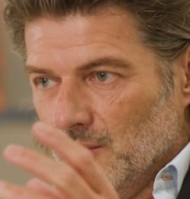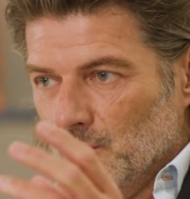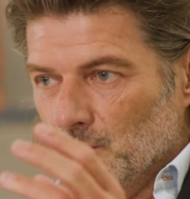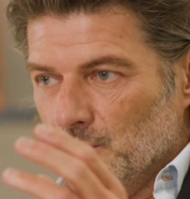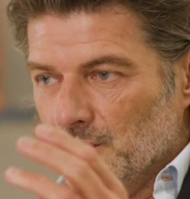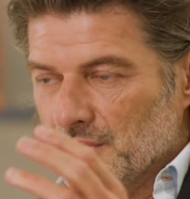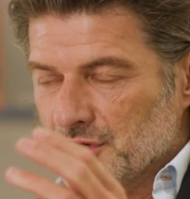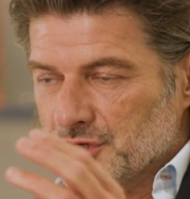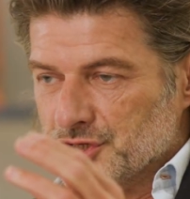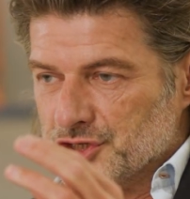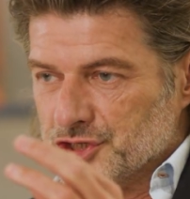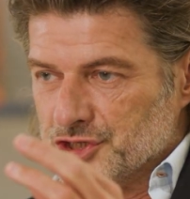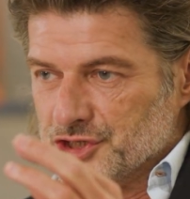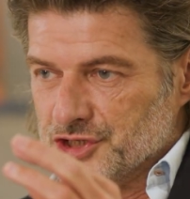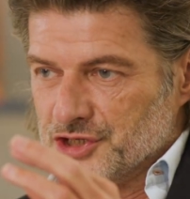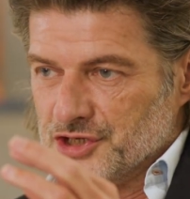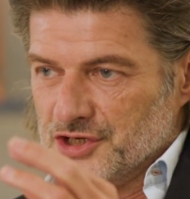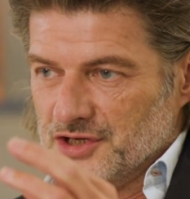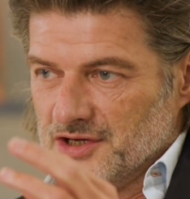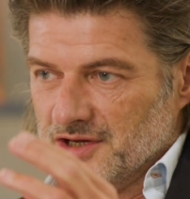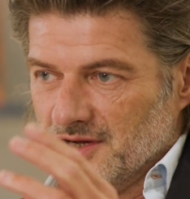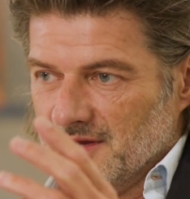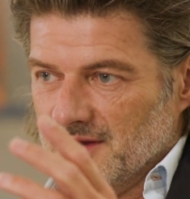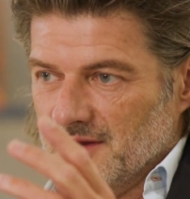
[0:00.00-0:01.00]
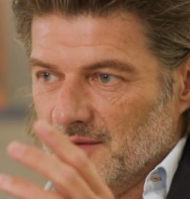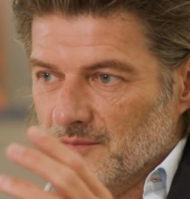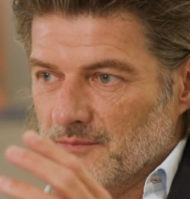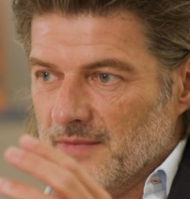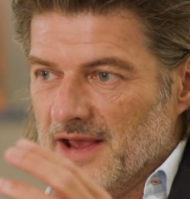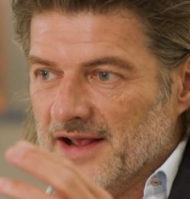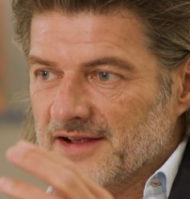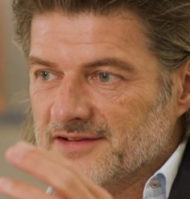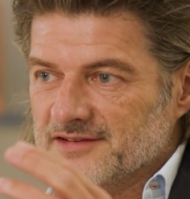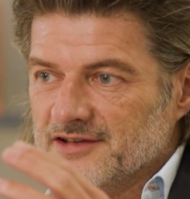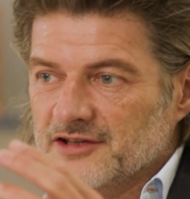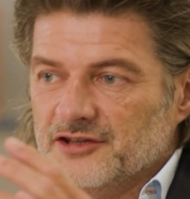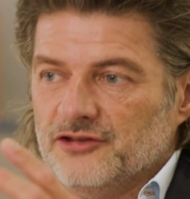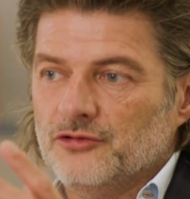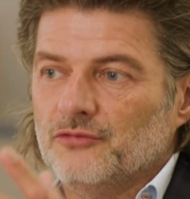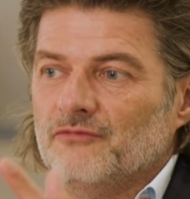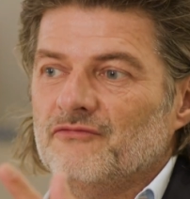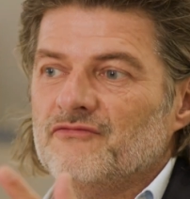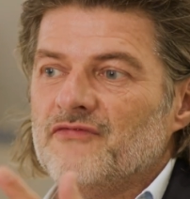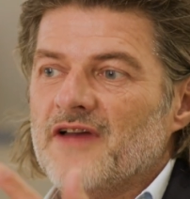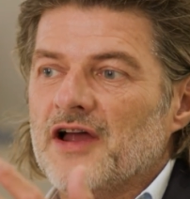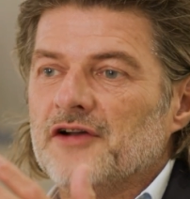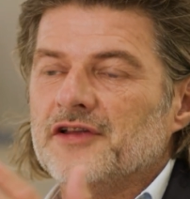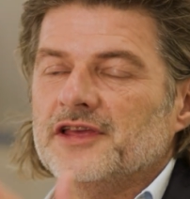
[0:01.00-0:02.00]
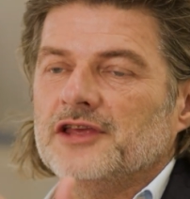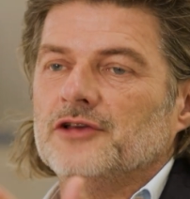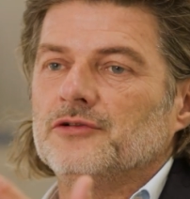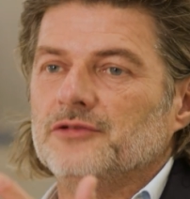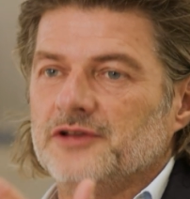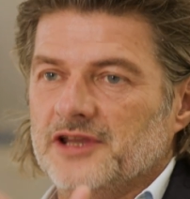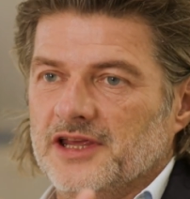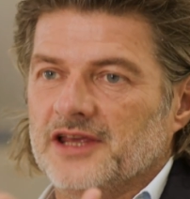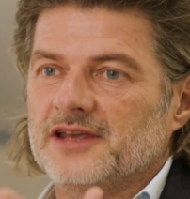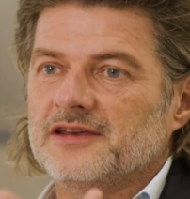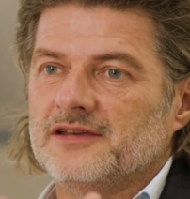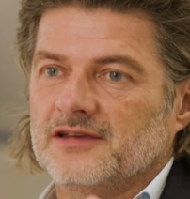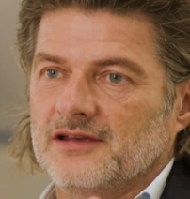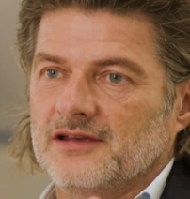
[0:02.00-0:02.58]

which makes it very unique.